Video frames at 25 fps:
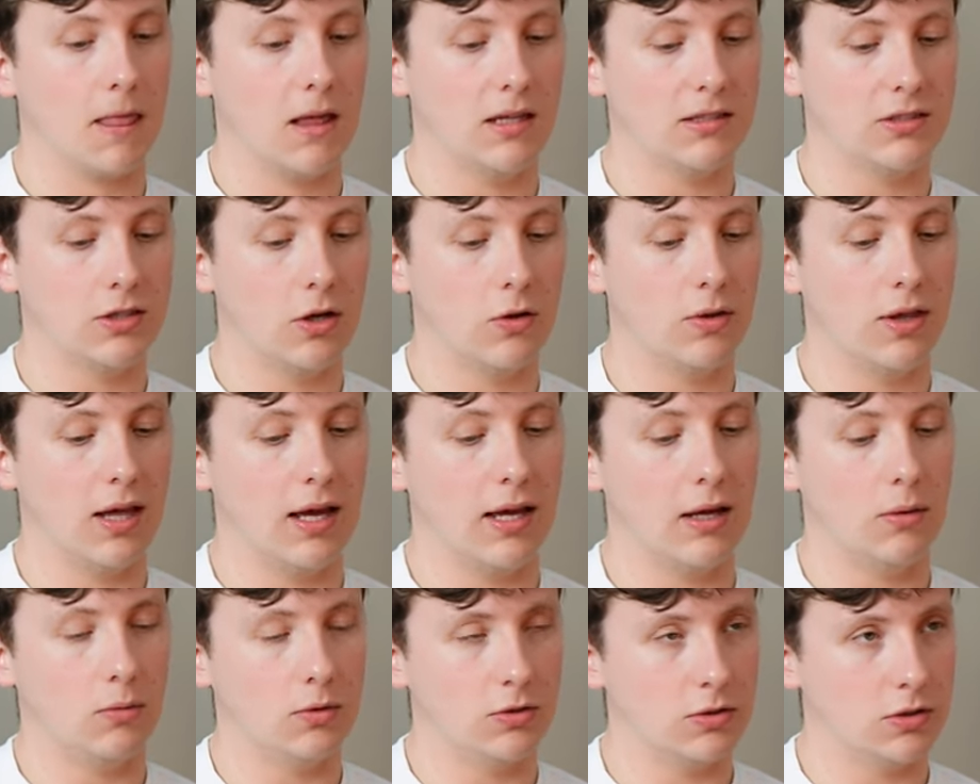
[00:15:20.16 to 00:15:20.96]
so
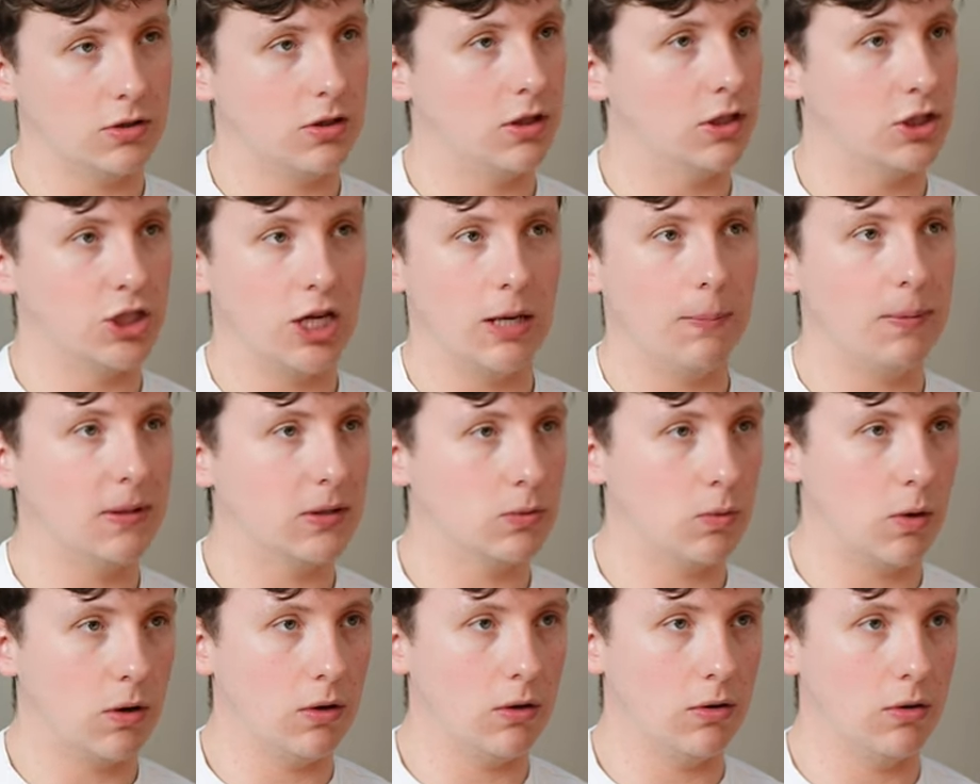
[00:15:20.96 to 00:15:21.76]
that it was the
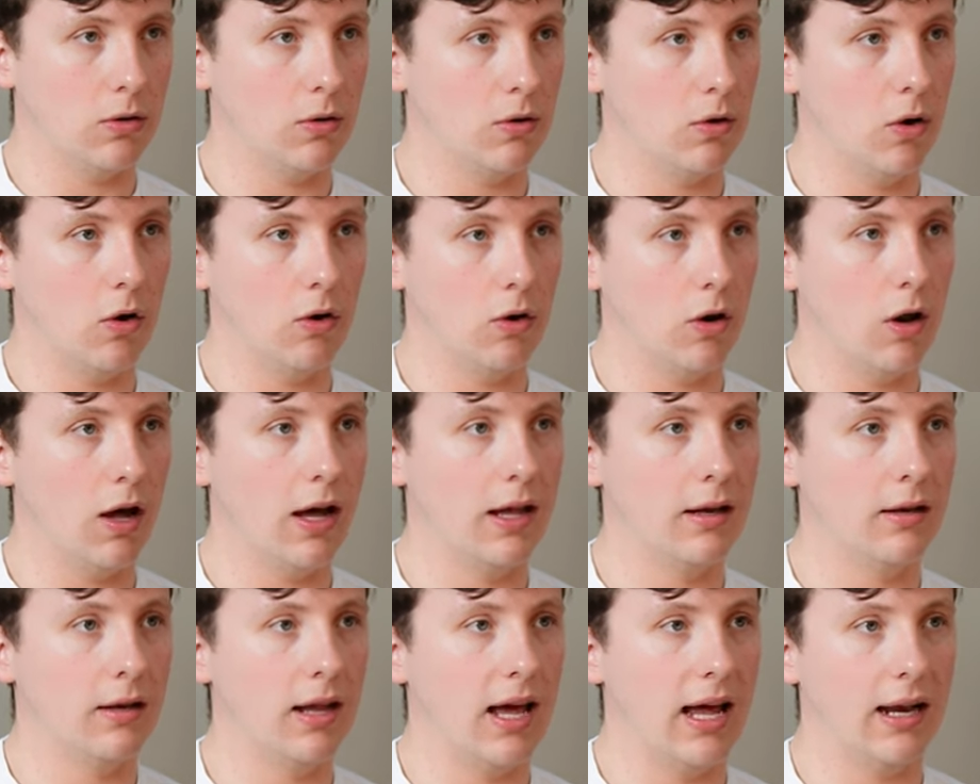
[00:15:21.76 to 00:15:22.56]
cheapest one
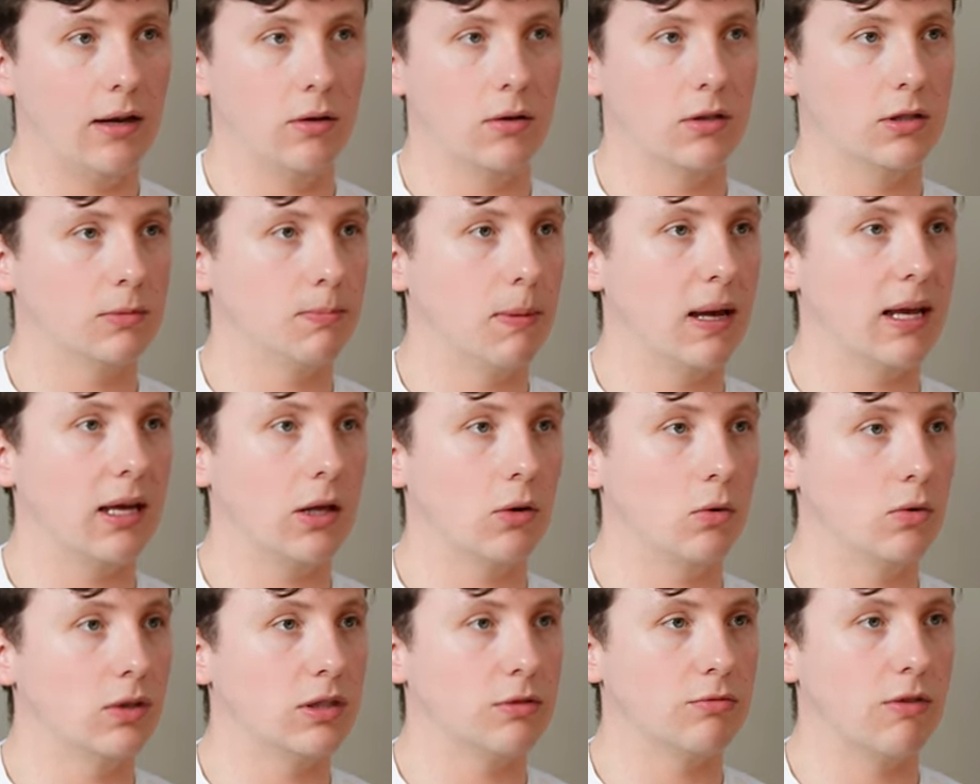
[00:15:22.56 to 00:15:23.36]
online, and it was
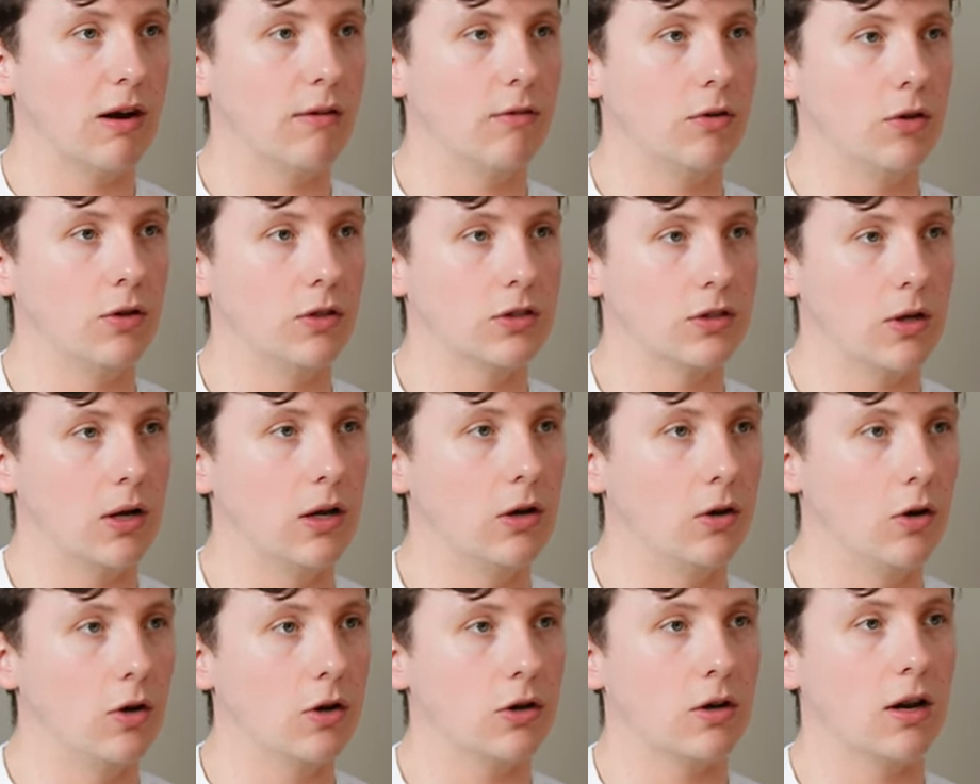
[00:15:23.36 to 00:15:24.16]
making all this revenue, so it
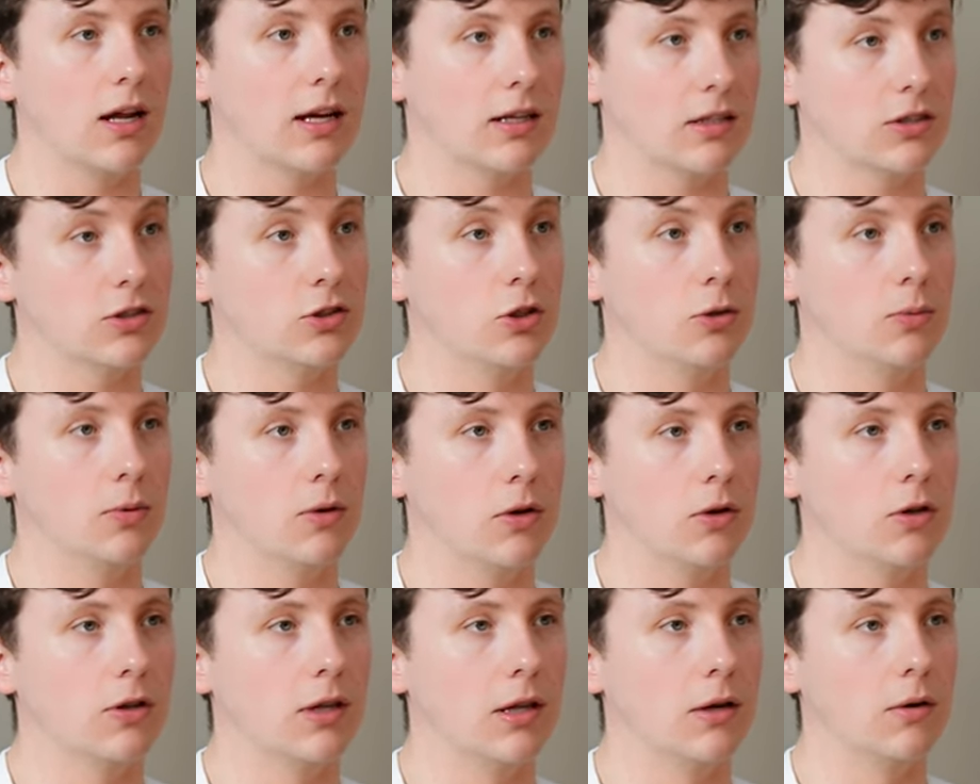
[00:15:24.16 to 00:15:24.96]
looked like a super
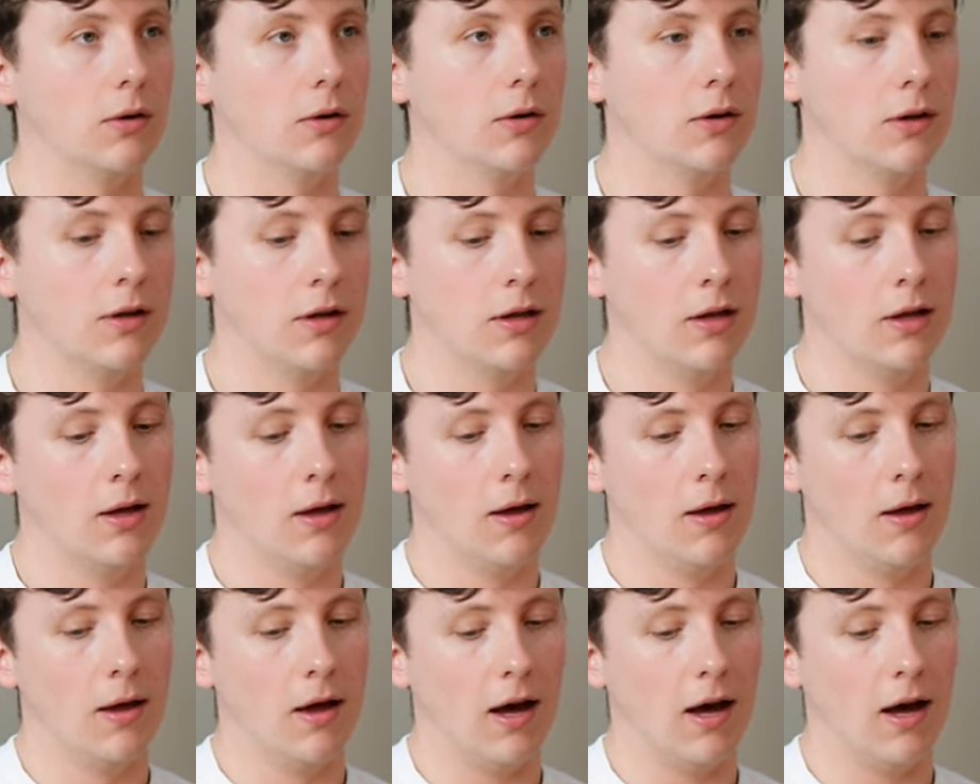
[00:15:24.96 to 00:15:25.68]
good deal. Yeah.